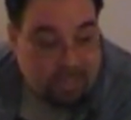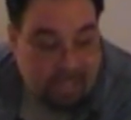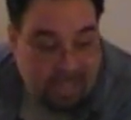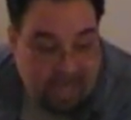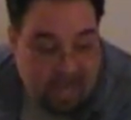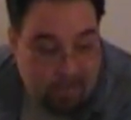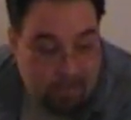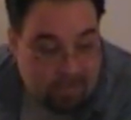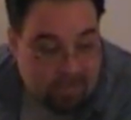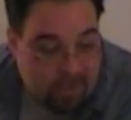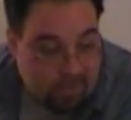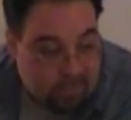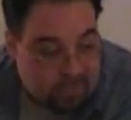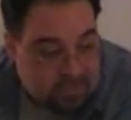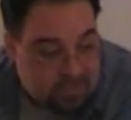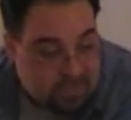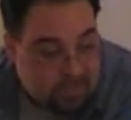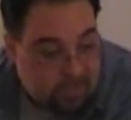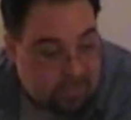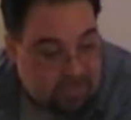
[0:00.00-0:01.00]
Yeah, but that
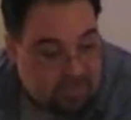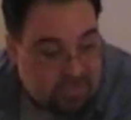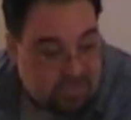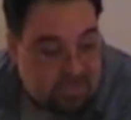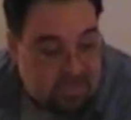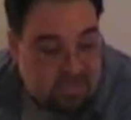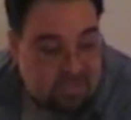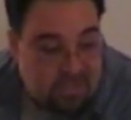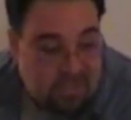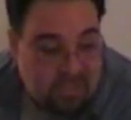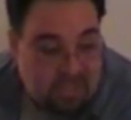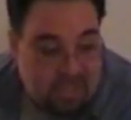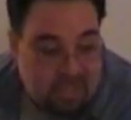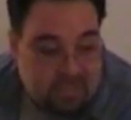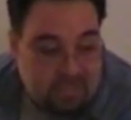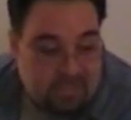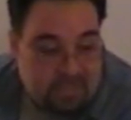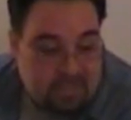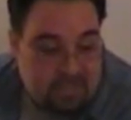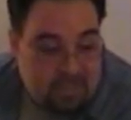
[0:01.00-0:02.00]
was a split decision
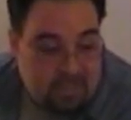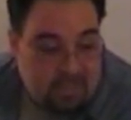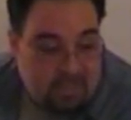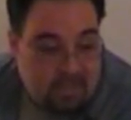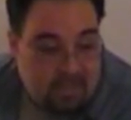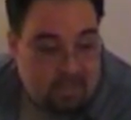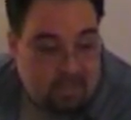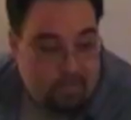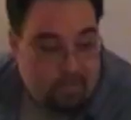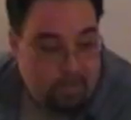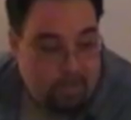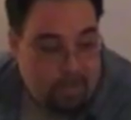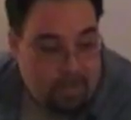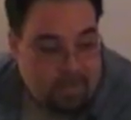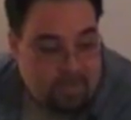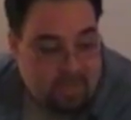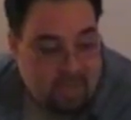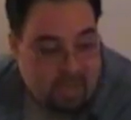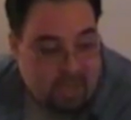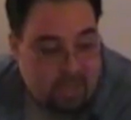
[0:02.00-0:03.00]
against
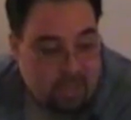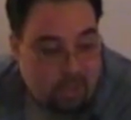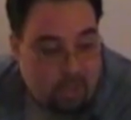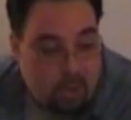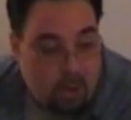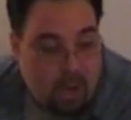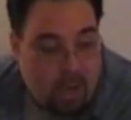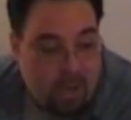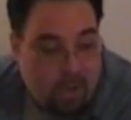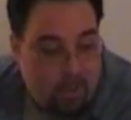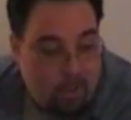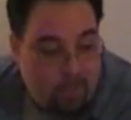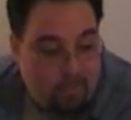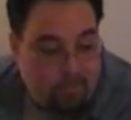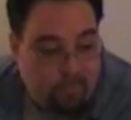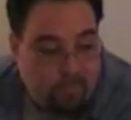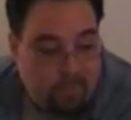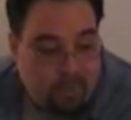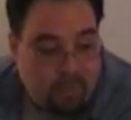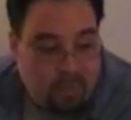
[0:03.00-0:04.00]
Takahiro Io
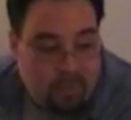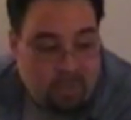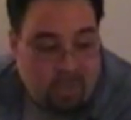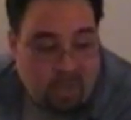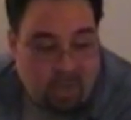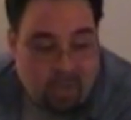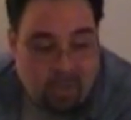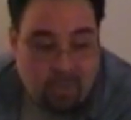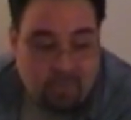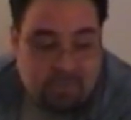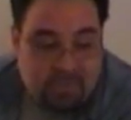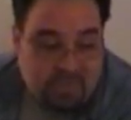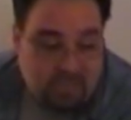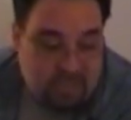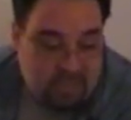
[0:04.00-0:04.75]
for Larios.